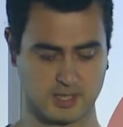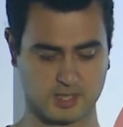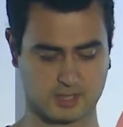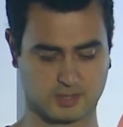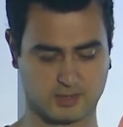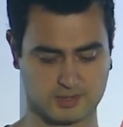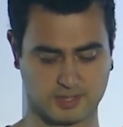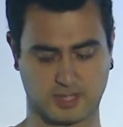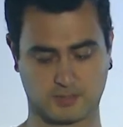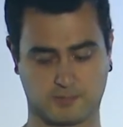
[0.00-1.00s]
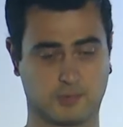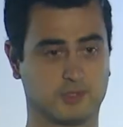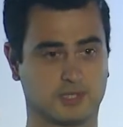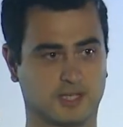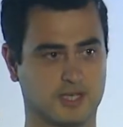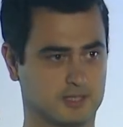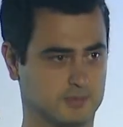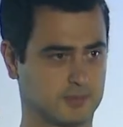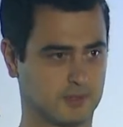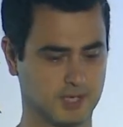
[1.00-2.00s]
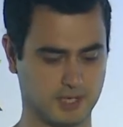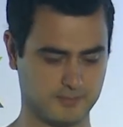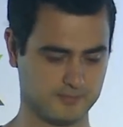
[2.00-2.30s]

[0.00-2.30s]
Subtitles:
sourcing, building, and deploying.